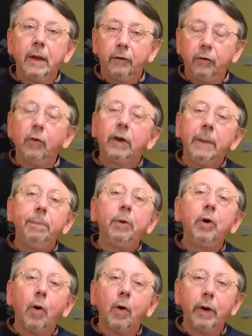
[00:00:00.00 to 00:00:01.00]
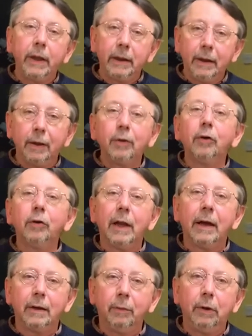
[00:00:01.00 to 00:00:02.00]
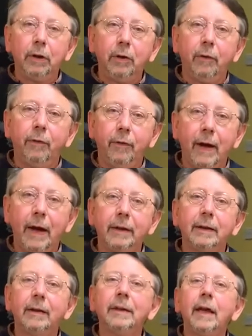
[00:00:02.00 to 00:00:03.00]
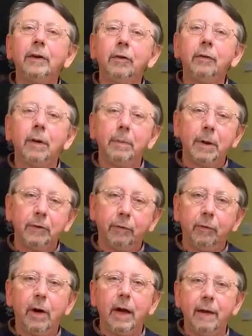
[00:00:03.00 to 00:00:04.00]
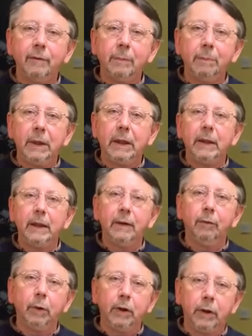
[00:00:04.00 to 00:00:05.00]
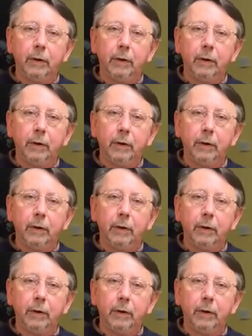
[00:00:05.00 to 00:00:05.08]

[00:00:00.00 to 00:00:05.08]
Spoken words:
So keep going, and good luck with your fight. Thank you very much for having me here with